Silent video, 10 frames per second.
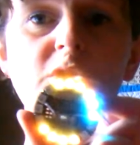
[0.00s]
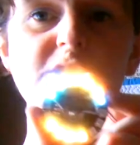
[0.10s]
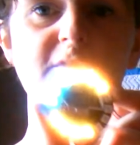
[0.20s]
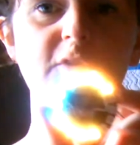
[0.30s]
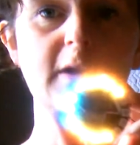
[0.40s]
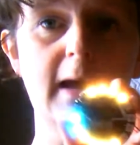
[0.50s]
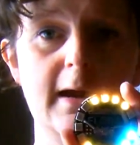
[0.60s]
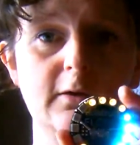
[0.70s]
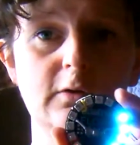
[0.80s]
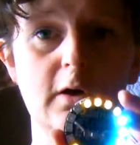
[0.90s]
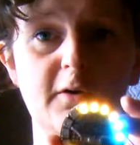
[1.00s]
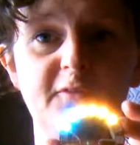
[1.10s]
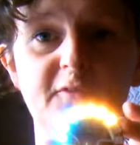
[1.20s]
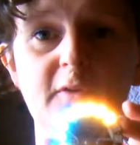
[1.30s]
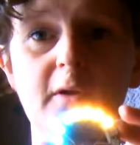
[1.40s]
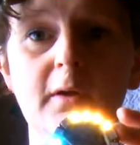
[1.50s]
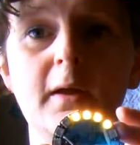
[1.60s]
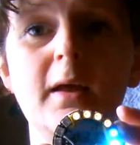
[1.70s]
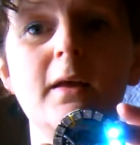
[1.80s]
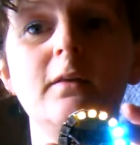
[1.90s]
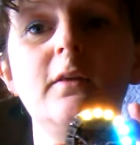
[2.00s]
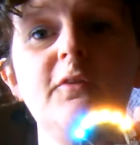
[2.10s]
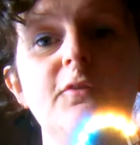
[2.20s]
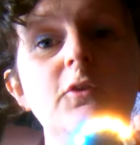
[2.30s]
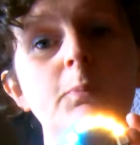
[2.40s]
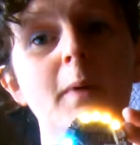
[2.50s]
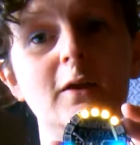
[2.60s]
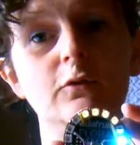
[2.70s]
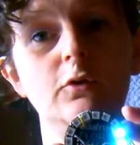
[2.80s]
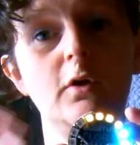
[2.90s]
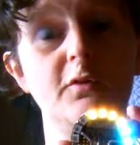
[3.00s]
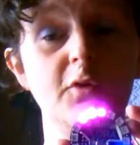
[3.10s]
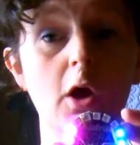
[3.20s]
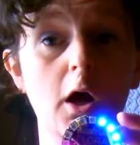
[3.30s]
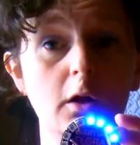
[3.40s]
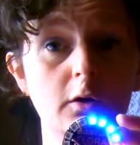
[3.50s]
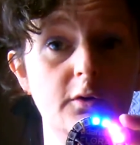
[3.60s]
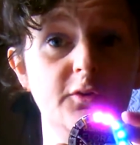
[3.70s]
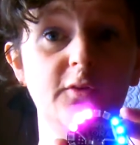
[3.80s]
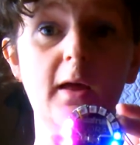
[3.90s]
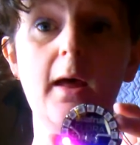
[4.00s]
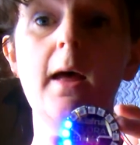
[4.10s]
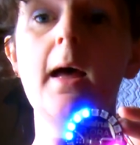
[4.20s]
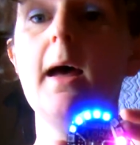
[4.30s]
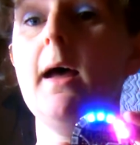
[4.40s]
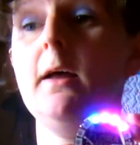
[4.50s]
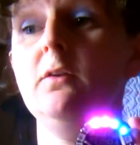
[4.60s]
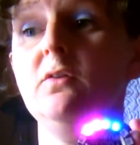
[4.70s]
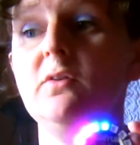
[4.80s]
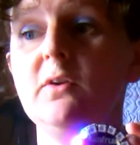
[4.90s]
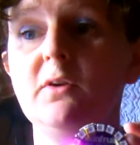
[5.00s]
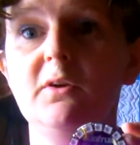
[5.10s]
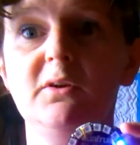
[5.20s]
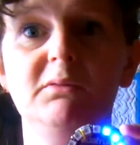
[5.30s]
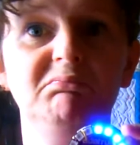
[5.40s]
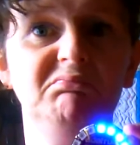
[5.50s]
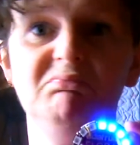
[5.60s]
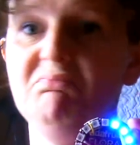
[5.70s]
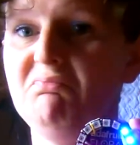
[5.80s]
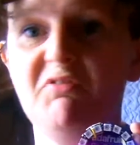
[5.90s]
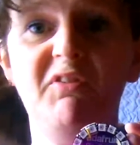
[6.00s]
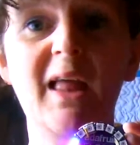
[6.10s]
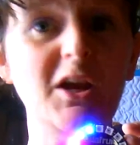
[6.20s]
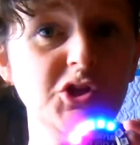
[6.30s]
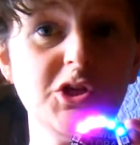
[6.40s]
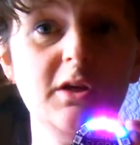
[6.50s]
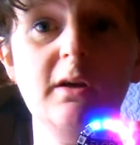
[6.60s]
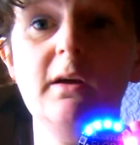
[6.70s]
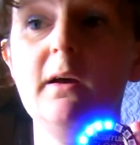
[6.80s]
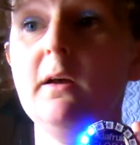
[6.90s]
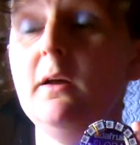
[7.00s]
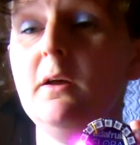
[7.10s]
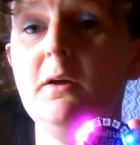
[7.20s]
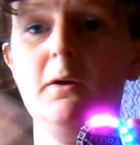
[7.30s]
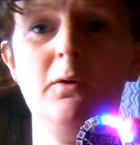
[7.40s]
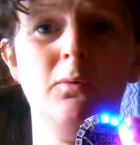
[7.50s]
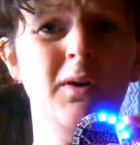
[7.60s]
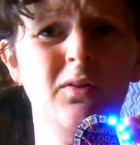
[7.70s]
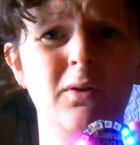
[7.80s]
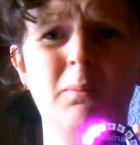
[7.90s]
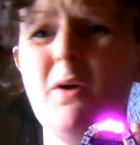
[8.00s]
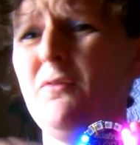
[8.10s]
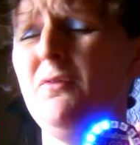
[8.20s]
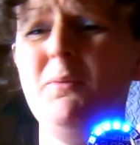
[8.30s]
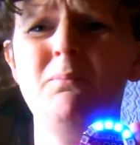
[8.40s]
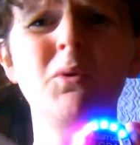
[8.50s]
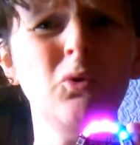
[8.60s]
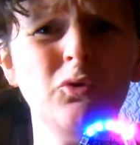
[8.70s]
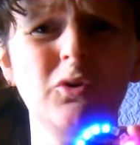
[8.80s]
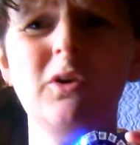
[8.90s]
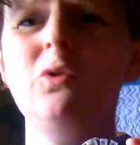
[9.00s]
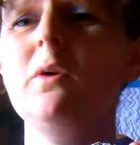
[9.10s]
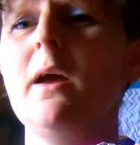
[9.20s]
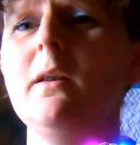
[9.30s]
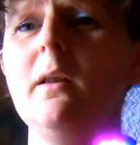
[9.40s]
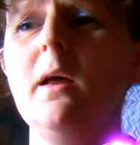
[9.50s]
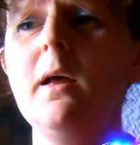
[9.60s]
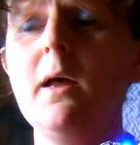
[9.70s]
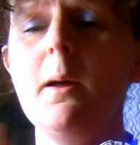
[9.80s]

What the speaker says: whichever kind of different pattern of colors and flashing rhythm of music. You can